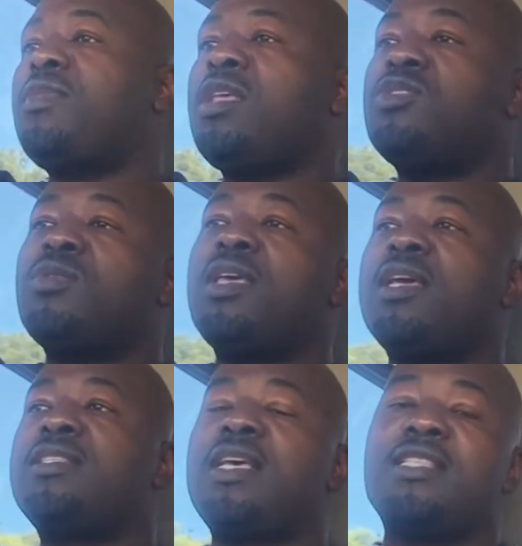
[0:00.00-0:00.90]
So
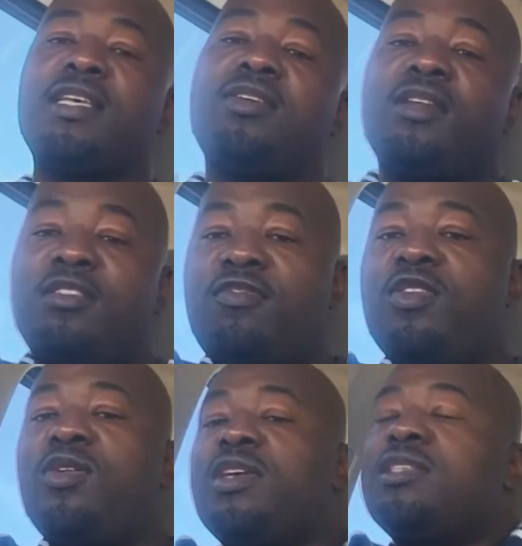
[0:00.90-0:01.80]
yes, a secular
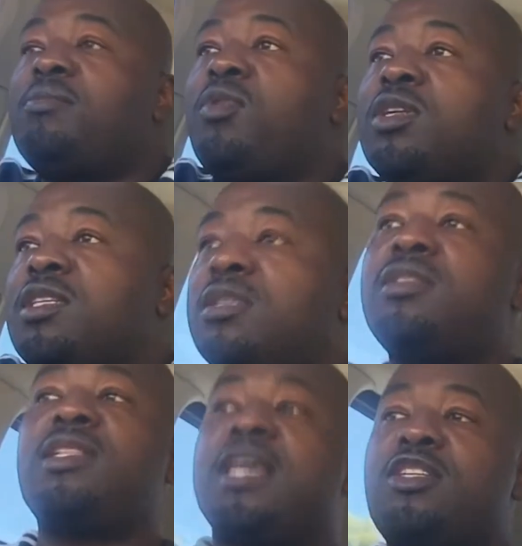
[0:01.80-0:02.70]
flow is a model
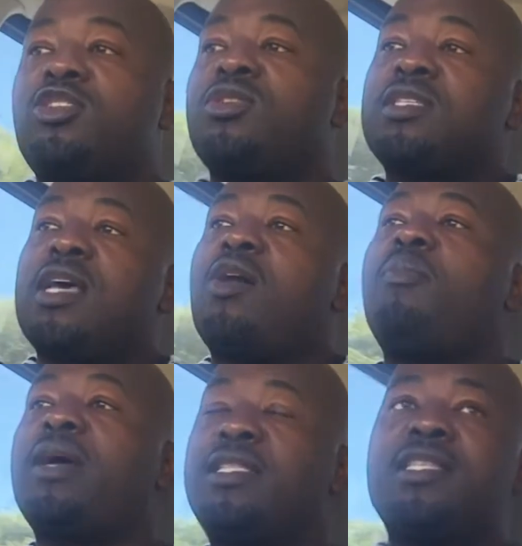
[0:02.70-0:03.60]
that shows how
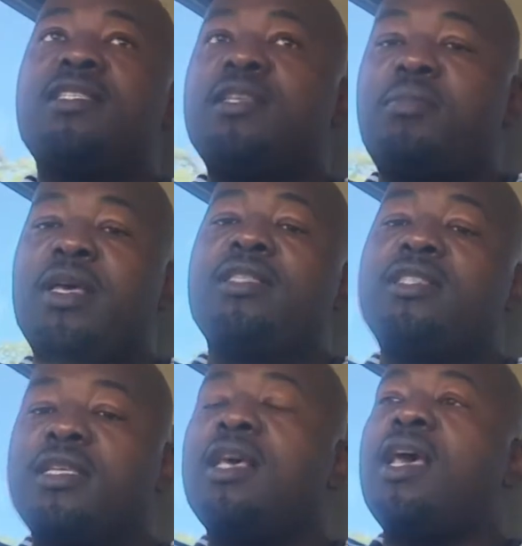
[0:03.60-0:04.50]

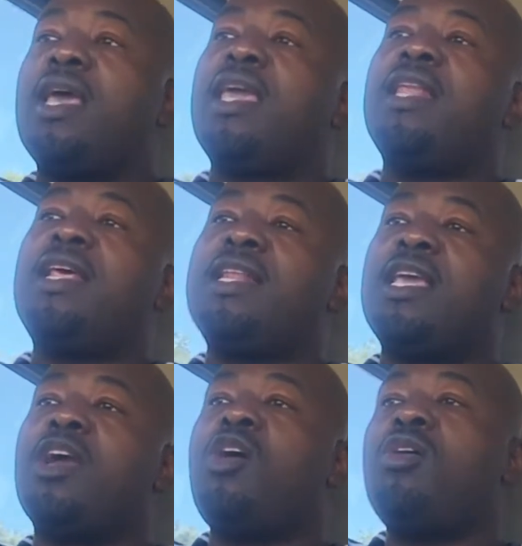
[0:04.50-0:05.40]
participants in an
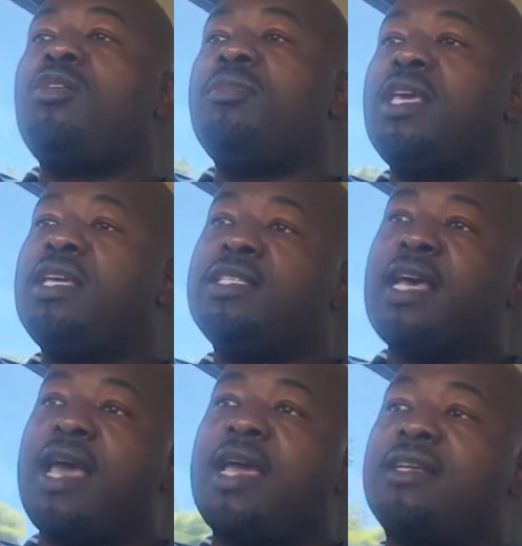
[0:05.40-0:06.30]
economy
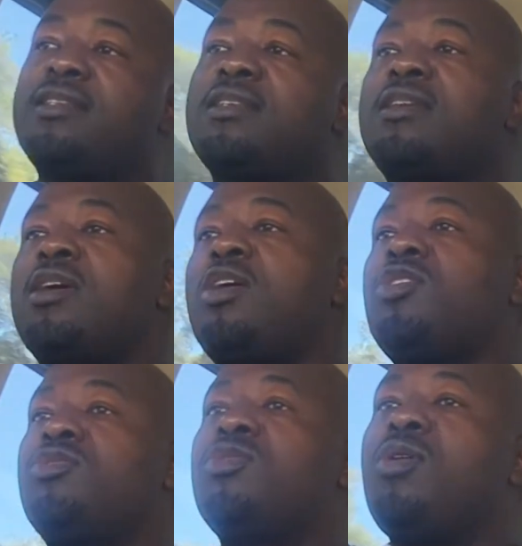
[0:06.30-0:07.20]
interact.
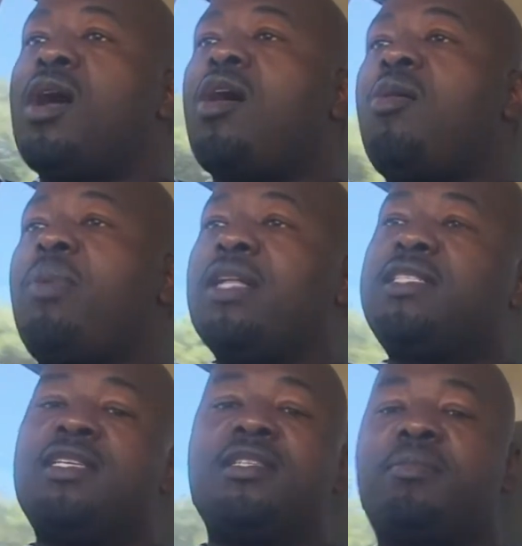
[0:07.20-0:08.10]
So our
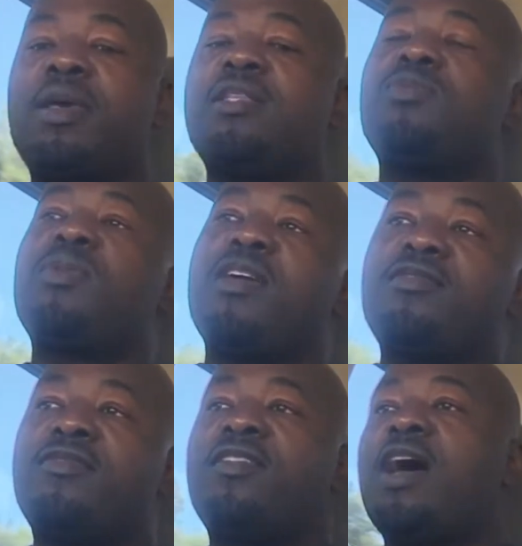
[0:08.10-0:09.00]
participants, we
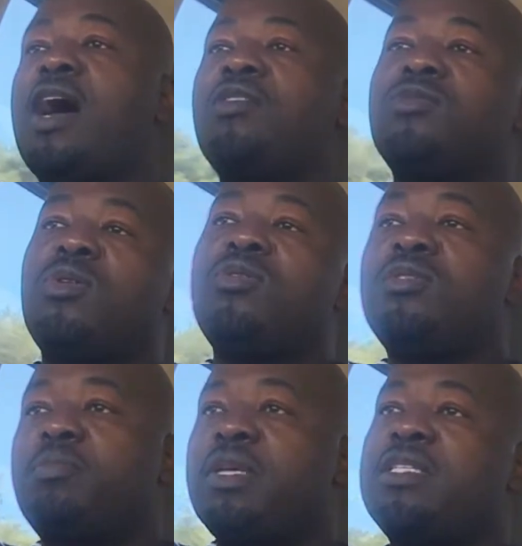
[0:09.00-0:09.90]
have
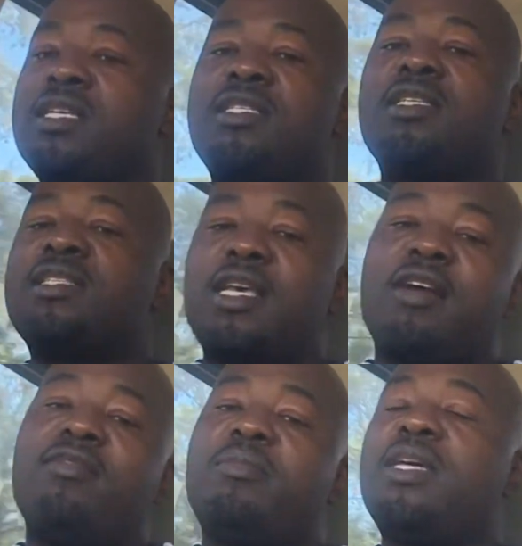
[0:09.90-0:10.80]
households, businesses,
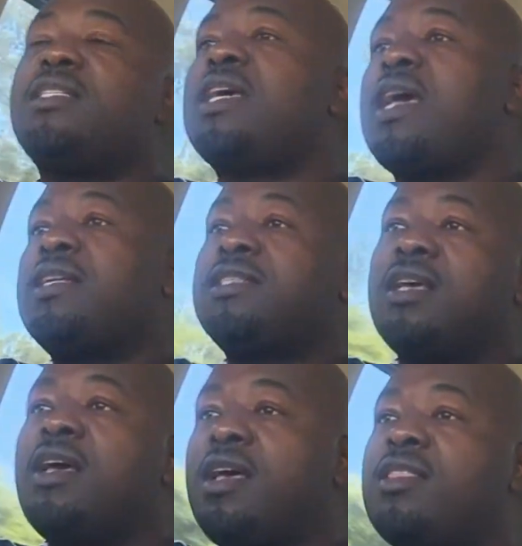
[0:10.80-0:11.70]
government, and
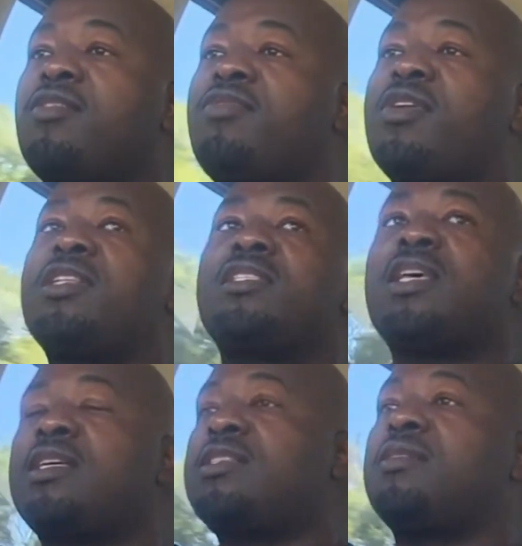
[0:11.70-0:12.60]
the foreign
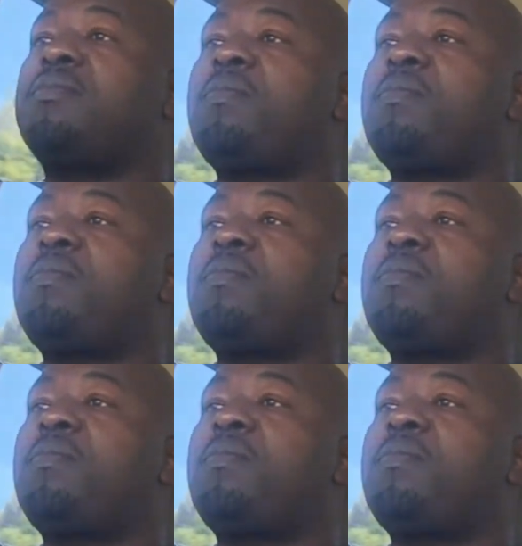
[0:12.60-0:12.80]
sector.